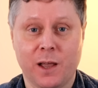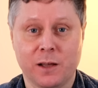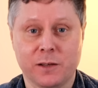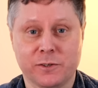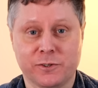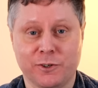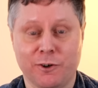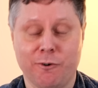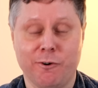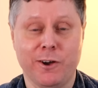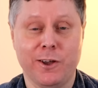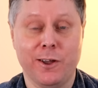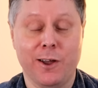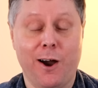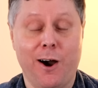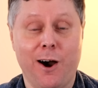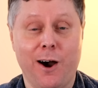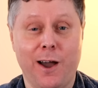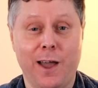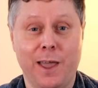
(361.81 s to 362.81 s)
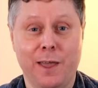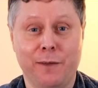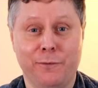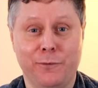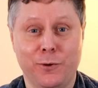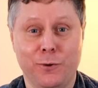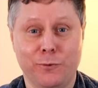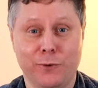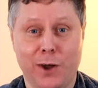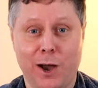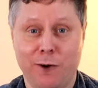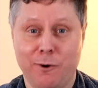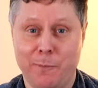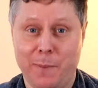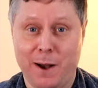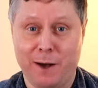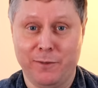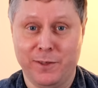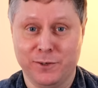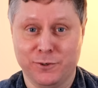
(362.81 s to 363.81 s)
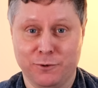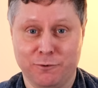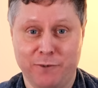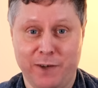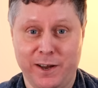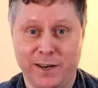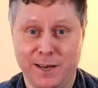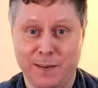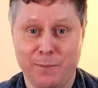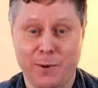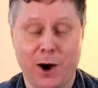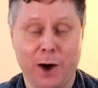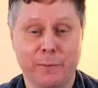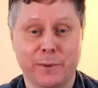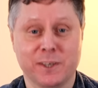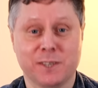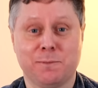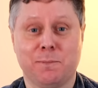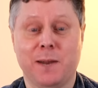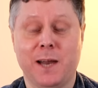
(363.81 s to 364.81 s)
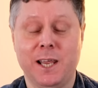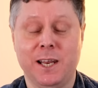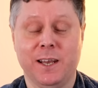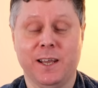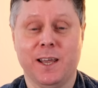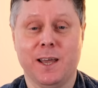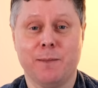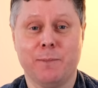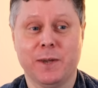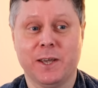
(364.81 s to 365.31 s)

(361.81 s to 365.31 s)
Sorry if you know about this already, but I'm explaining it